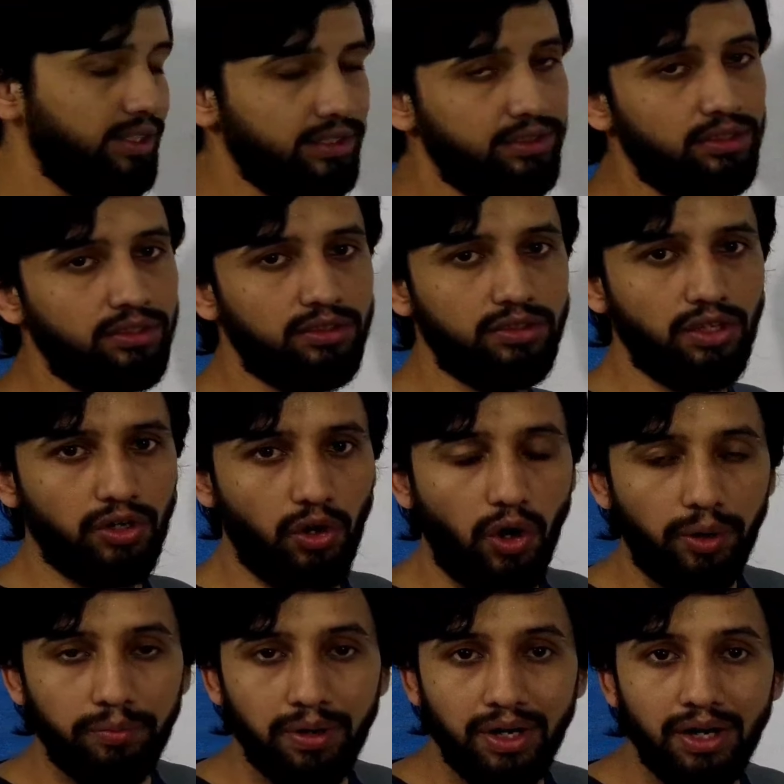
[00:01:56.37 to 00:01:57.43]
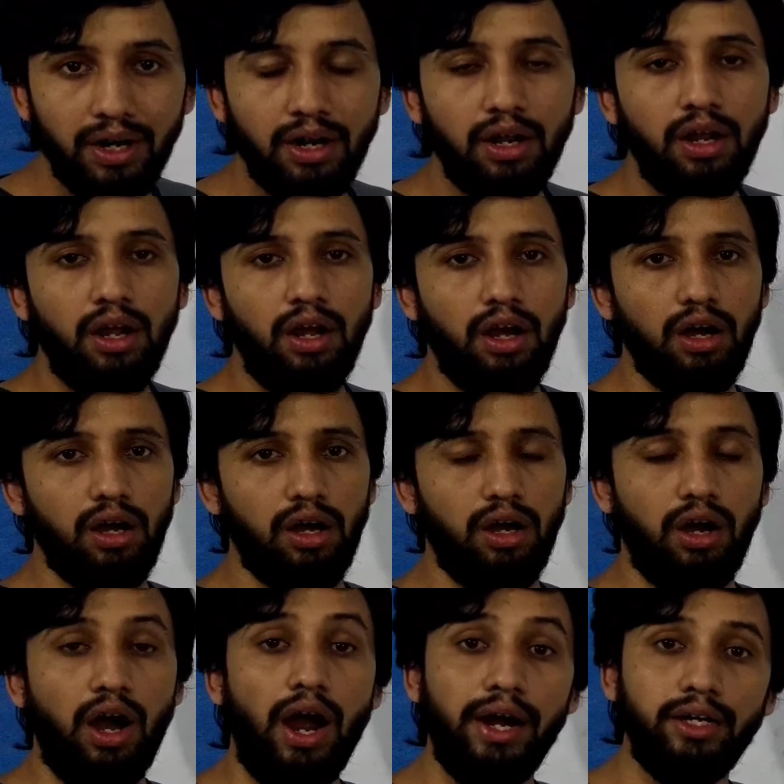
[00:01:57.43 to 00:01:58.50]
is the normal
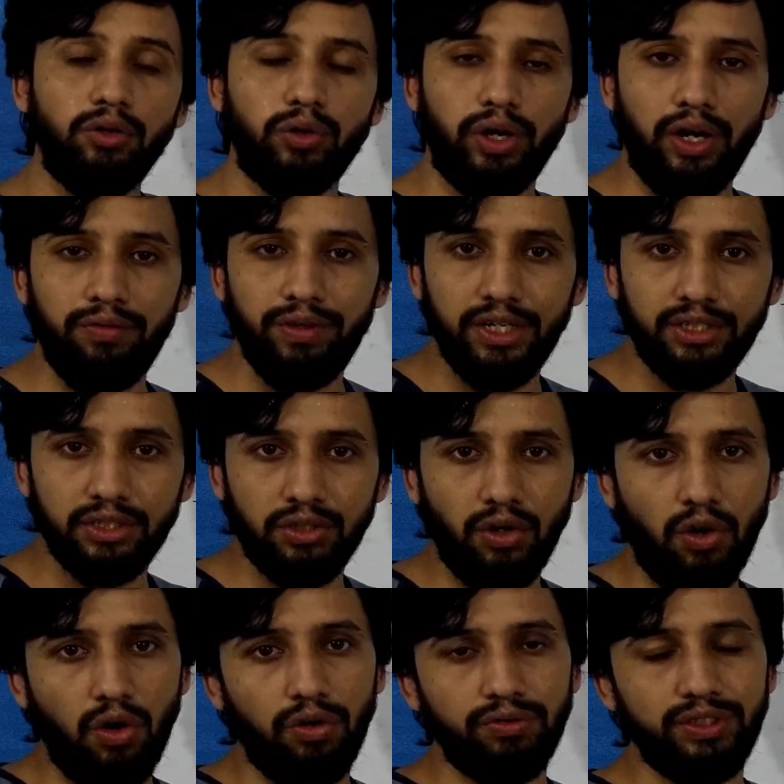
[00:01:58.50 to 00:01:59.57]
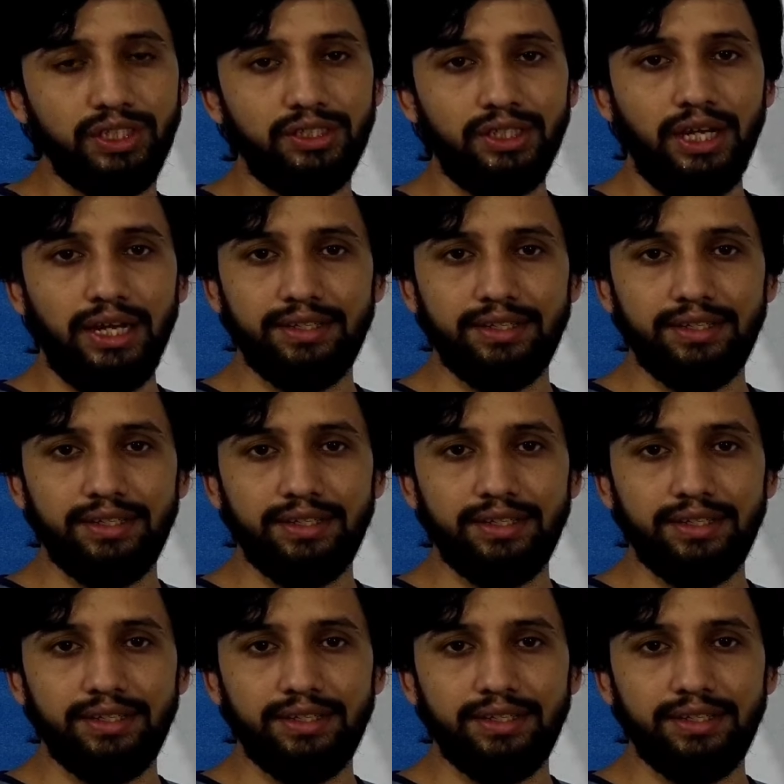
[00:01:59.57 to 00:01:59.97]
height or elevation of this